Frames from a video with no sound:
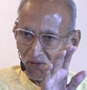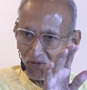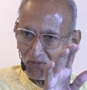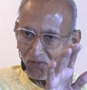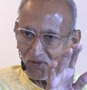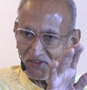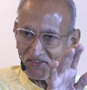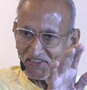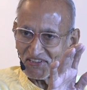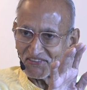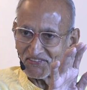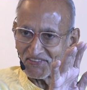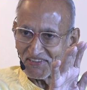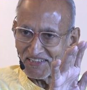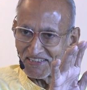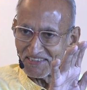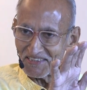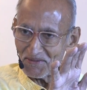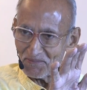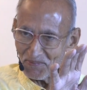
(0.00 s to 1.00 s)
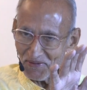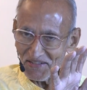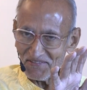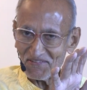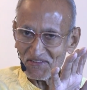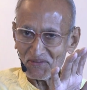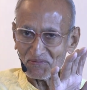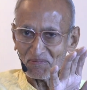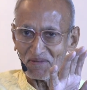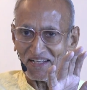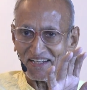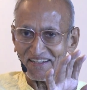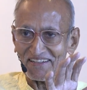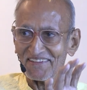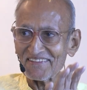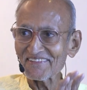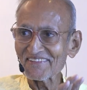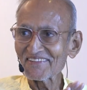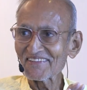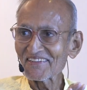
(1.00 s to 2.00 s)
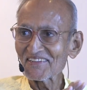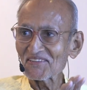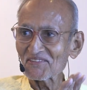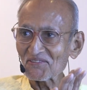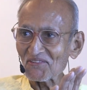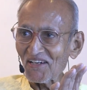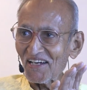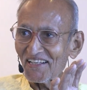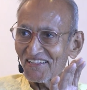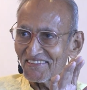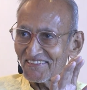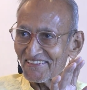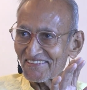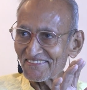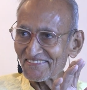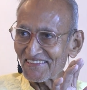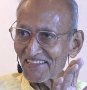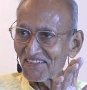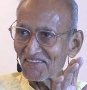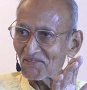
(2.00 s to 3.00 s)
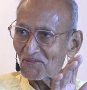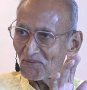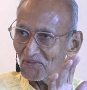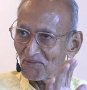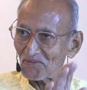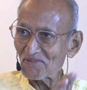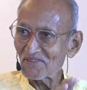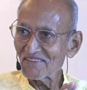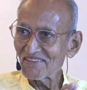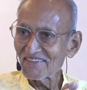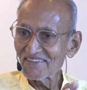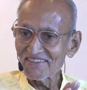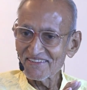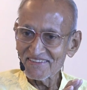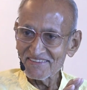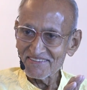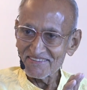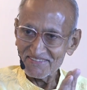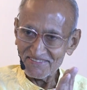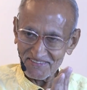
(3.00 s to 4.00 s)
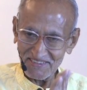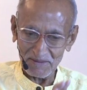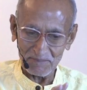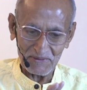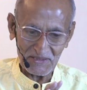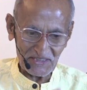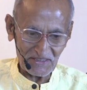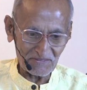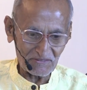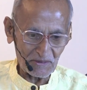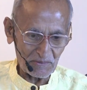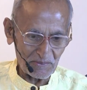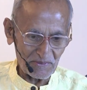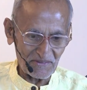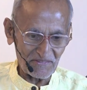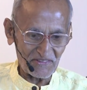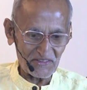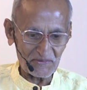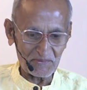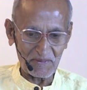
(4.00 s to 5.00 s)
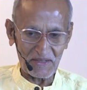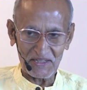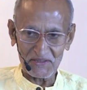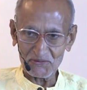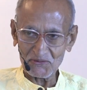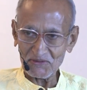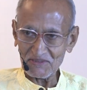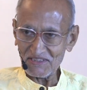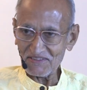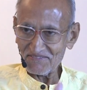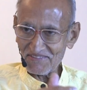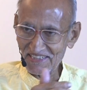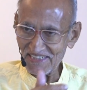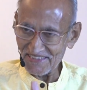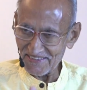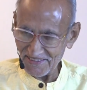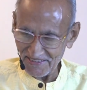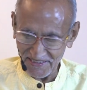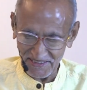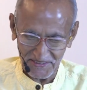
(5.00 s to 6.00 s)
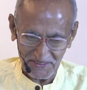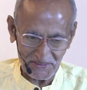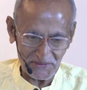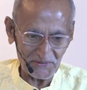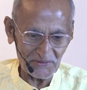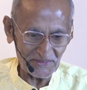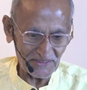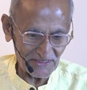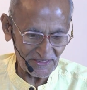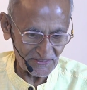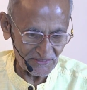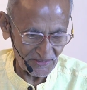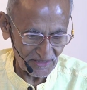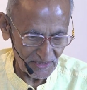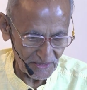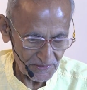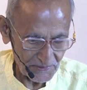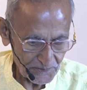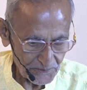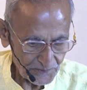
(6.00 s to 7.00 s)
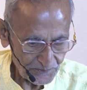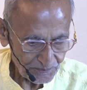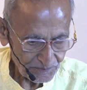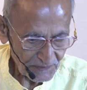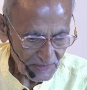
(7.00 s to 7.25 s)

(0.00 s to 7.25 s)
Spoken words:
to know what he has said in the previous para, so I'll just tell you a summary of the previous para so that we get the continuity easily.